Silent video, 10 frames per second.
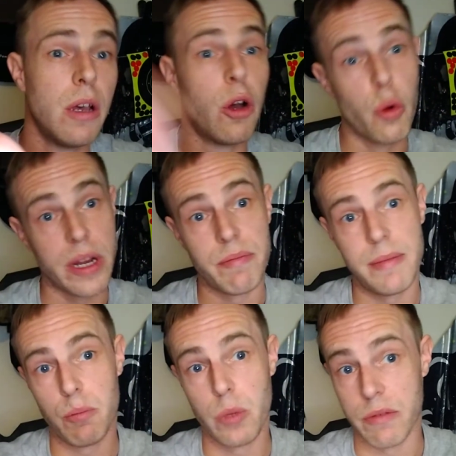Or
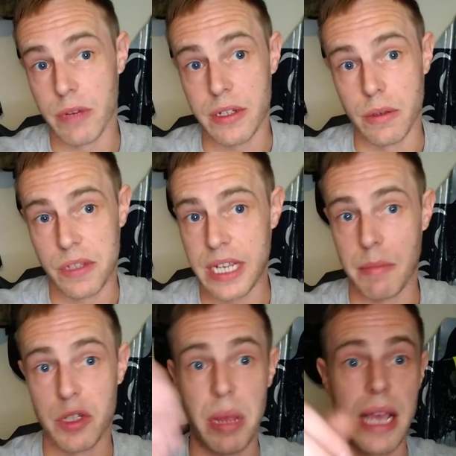even with original TM
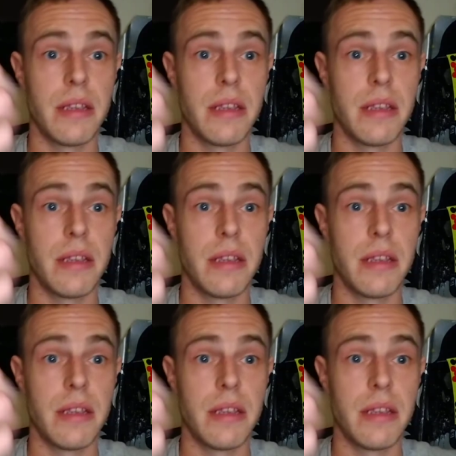spec,